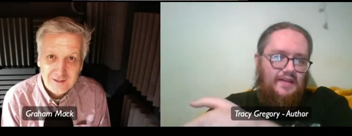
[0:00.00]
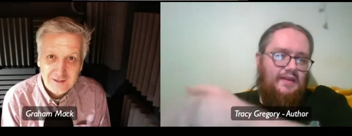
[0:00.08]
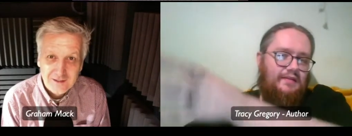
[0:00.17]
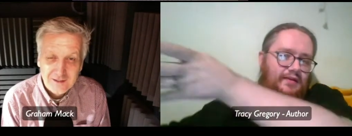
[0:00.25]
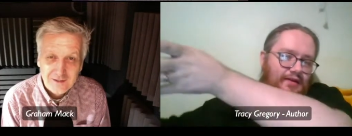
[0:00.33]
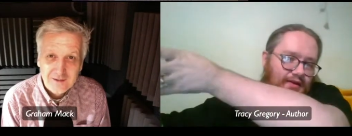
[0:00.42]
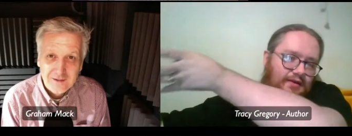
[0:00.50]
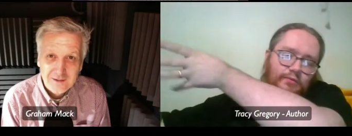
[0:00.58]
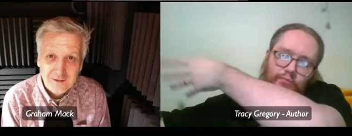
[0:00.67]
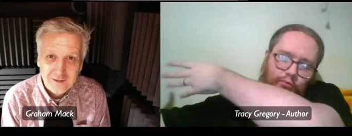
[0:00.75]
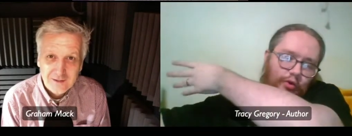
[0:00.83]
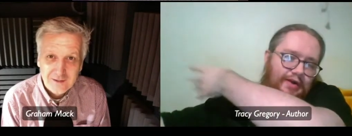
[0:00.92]
Speaker 1: and then
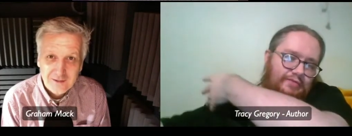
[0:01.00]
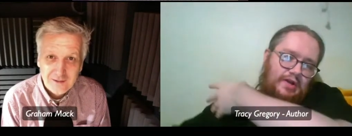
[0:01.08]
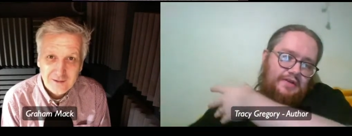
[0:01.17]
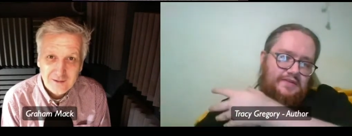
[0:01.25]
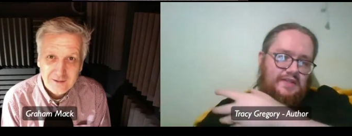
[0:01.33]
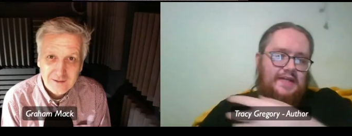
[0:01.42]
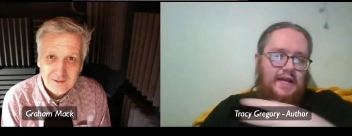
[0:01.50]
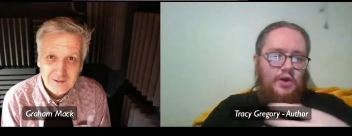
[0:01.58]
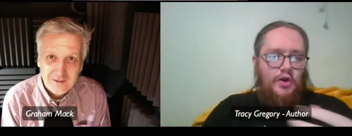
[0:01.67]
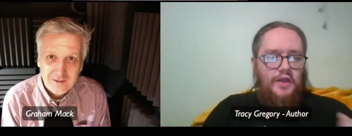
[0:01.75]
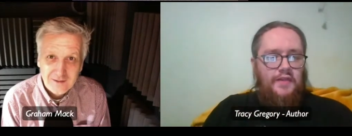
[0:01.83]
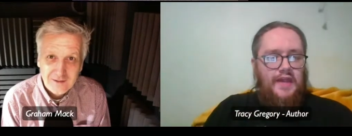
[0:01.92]
whatever else they
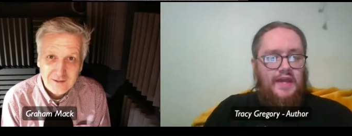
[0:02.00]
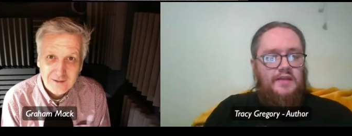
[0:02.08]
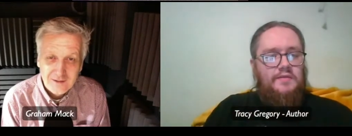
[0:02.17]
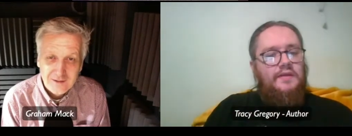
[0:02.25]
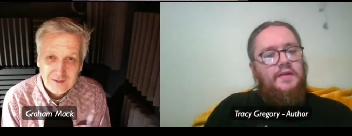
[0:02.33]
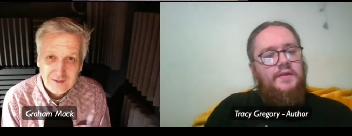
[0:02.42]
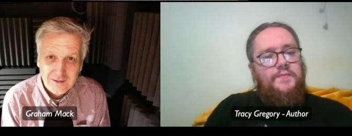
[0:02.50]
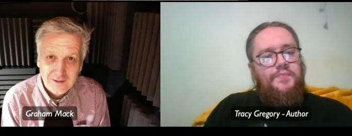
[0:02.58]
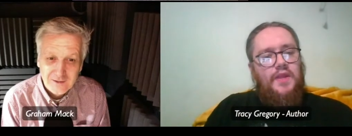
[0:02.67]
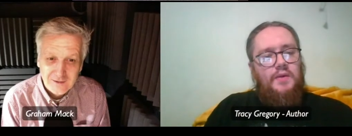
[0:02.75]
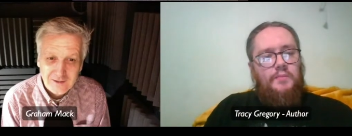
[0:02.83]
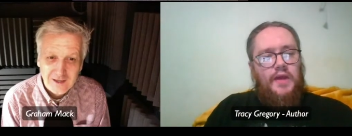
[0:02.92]
tack on at the end.
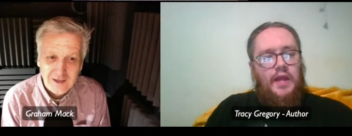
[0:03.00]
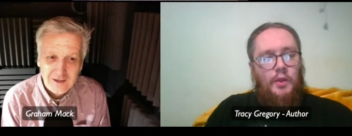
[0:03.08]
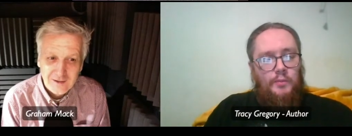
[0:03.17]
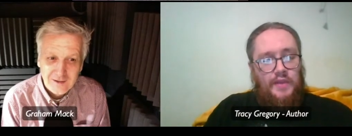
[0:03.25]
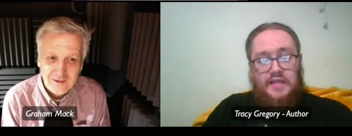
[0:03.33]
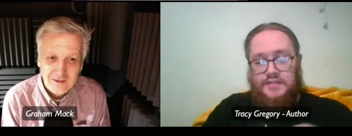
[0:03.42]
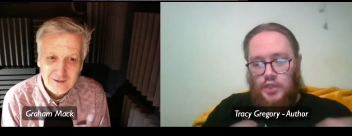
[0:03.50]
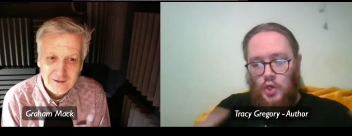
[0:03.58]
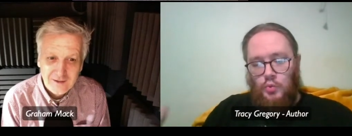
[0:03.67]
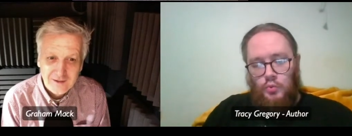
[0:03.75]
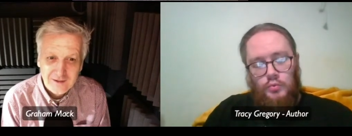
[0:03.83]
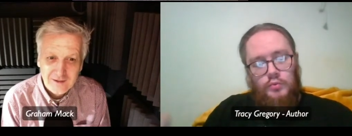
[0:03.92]
Yeah. But it'll be its
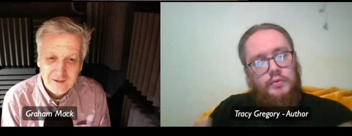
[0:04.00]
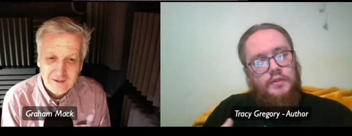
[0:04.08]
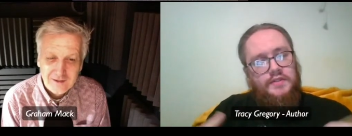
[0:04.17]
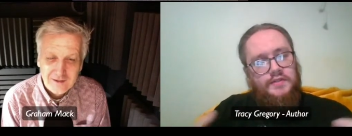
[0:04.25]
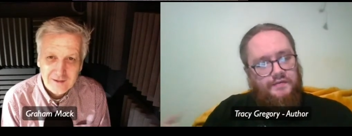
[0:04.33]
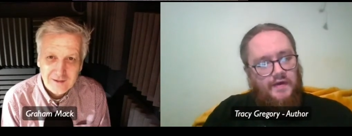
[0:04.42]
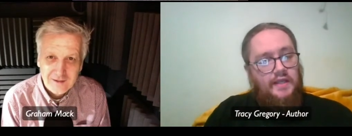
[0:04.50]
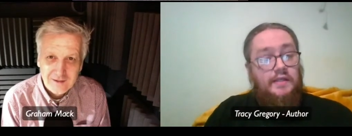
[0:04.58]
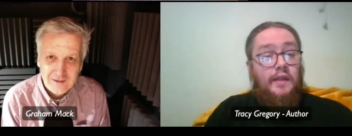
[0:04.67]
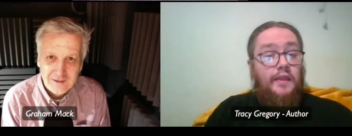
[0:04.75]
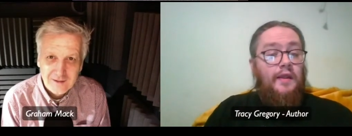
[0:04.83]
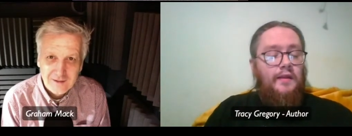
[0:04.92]
own
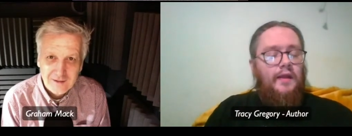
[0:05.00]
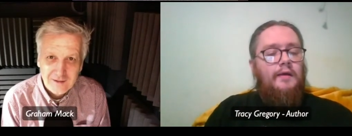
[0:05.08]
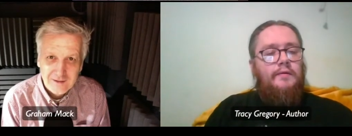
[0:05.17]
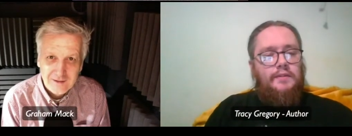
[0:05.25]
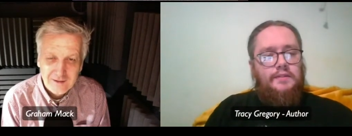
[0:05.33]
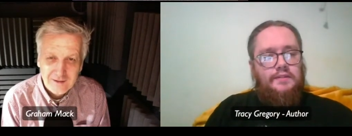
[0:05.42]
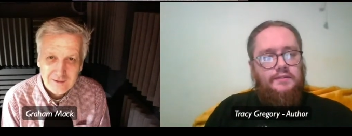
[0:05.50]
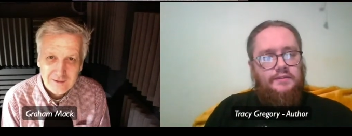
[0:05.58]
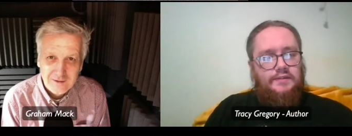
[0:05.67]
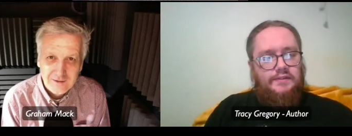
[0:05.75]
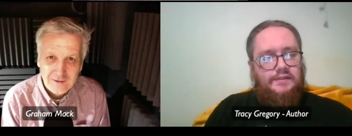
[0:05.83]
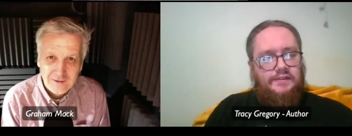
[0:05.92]
defined thing now.
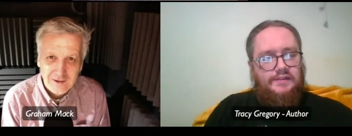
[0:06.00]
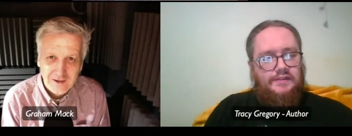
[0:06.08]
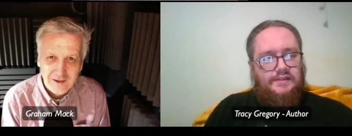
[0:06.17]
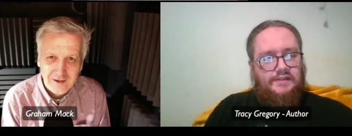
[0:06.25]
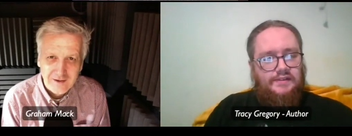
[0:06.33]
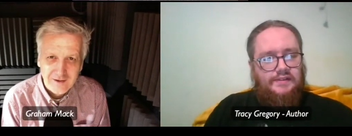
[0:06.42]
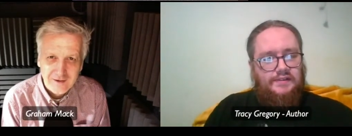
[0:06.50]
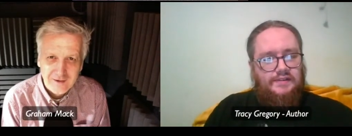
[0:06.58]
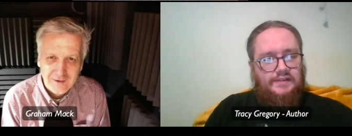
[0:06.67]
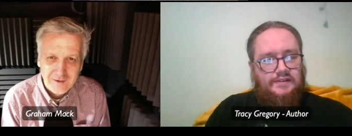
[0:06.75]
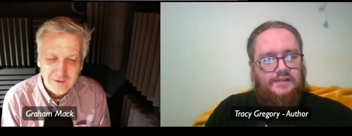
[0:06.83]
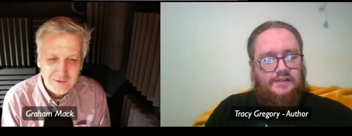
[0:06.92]
Speaker 2: Yeah.
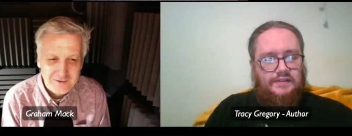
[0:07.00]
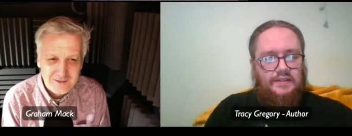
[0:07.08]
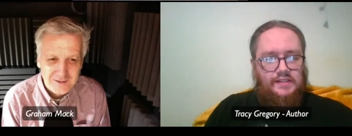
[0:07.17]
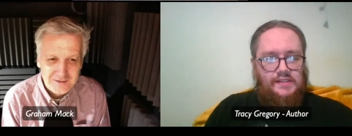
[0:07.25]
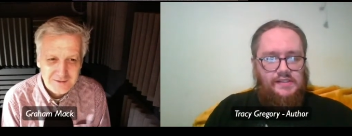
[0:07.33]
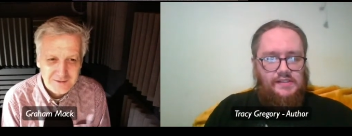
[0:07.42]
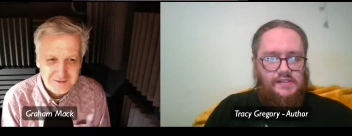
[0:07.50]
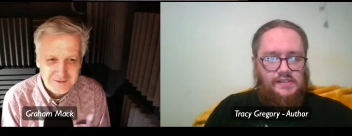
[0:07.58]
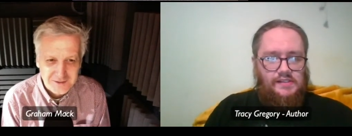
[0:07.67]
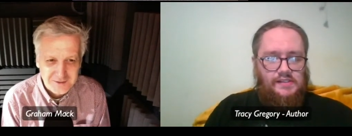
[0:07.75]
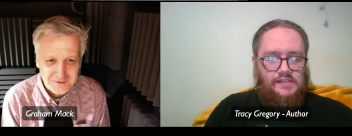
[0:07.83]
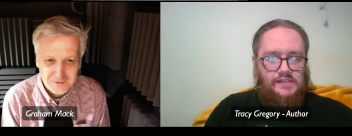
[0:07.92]
Oh, it's, an, it's
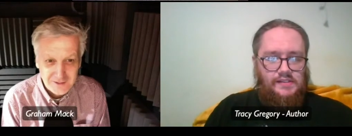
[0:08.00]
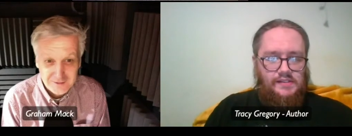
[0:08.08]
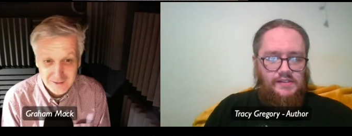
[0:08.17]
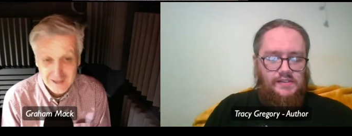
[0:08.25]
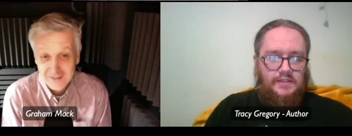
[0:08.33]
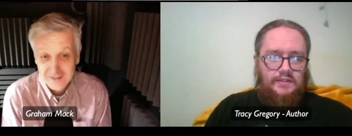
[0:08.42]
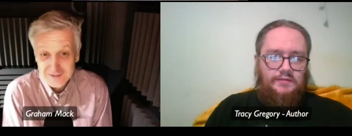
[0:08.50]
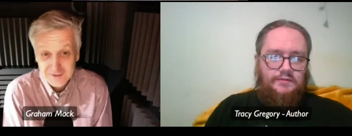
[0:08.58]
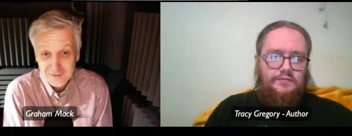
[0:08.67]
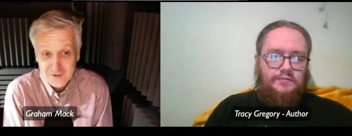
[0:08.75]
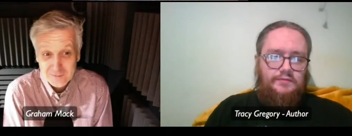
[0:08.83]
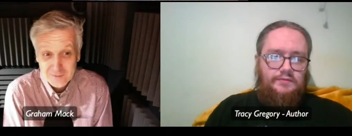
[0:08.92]
it's it's a great thing, and it is
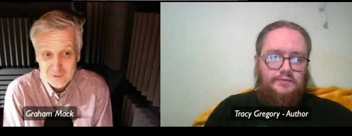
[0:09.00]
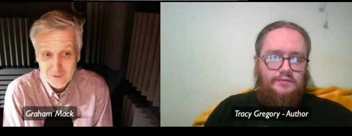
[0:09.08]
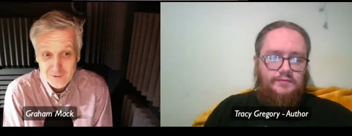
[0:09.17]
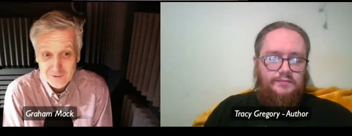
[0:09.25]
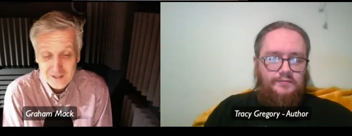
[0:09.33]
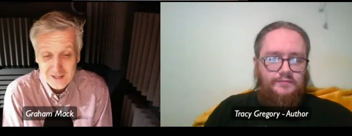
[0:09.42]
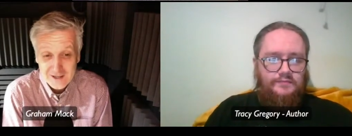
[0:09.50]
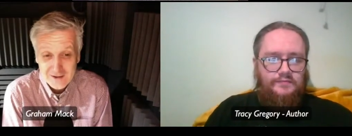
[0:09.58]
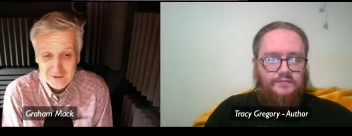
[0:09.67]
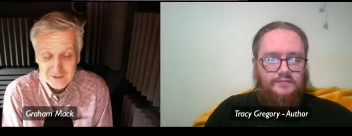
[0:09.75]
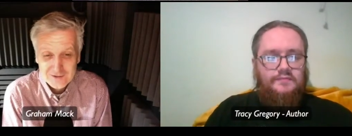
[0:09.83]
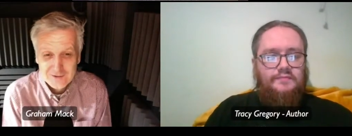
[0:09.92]
a great book.
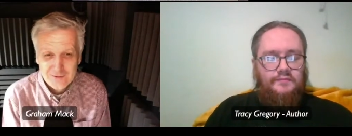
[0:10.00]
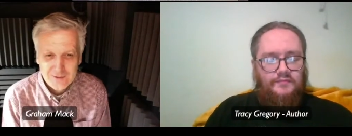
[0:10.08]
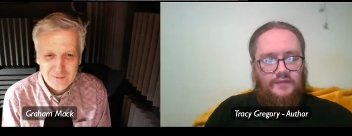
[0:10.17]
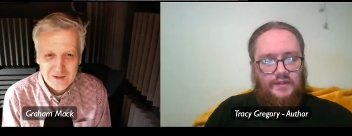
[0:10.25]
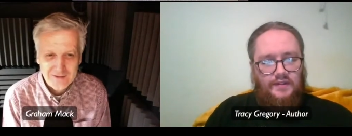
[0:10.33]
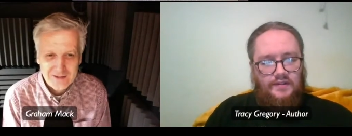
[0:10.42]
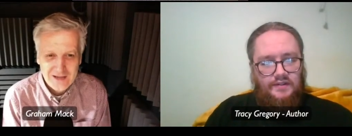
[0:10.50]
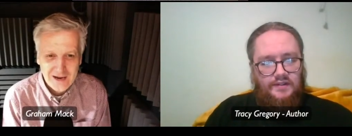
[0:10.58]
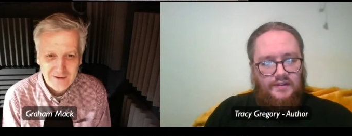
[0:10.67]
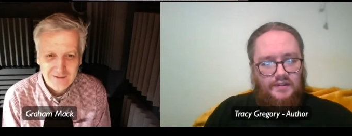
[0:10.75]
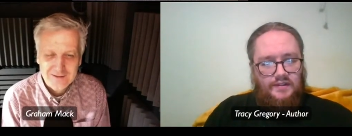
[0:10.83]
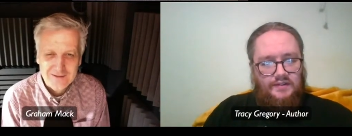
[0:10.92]
Let's talk about the
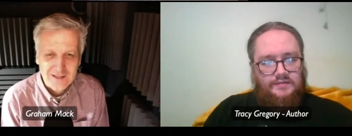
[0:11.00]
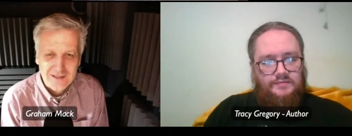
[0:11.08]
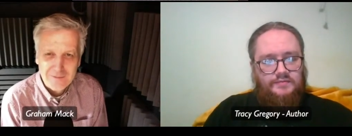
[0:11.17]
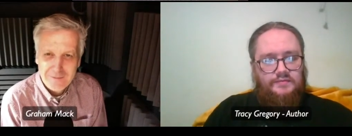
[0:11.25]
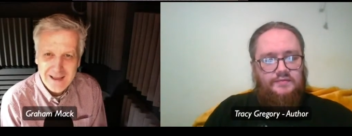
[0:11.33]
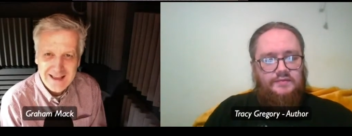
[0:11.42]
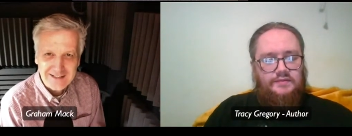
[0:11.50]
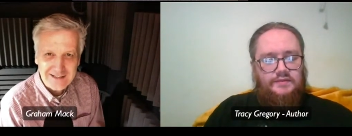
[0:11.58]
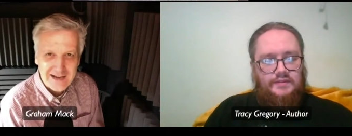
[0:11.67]
characters then. The main